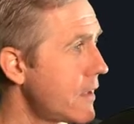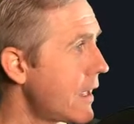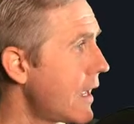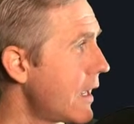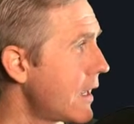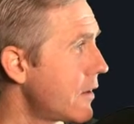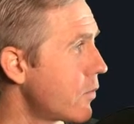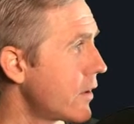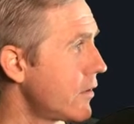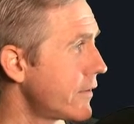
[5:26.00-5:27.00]
And we're
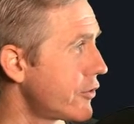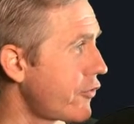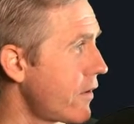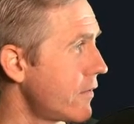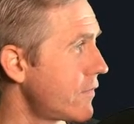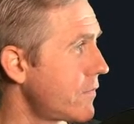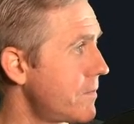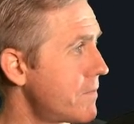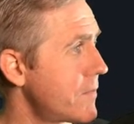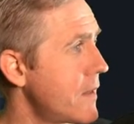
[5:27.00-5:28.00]
going to look at the charts.
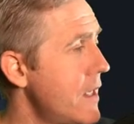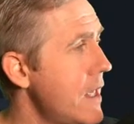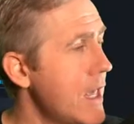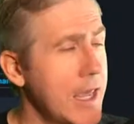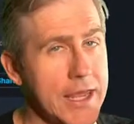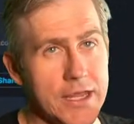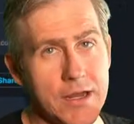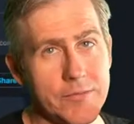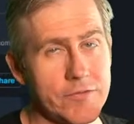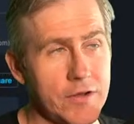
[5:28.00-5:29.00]
And
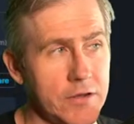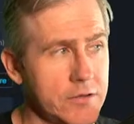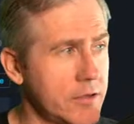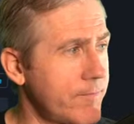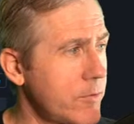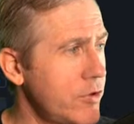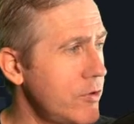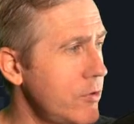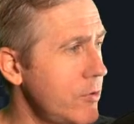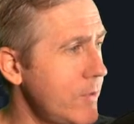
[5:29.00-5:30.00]
I'm just going to look the
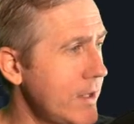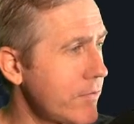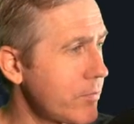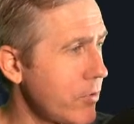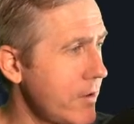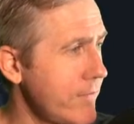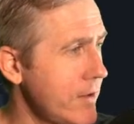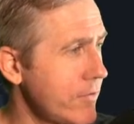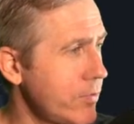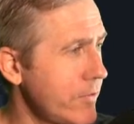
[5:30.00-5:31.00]
2 weeks
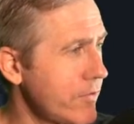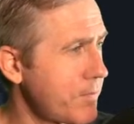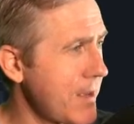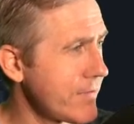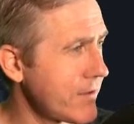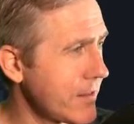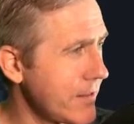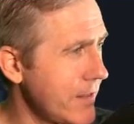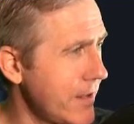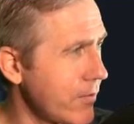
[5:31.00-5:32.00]
previous, which is basically
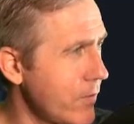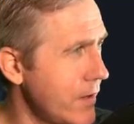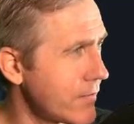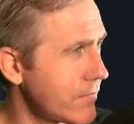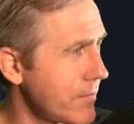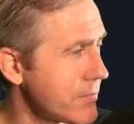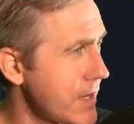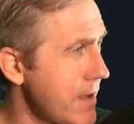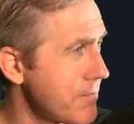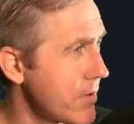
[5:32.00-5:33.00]

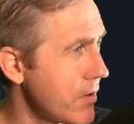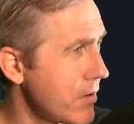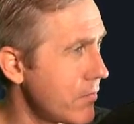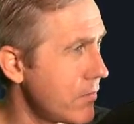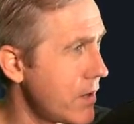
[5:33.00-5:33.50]
September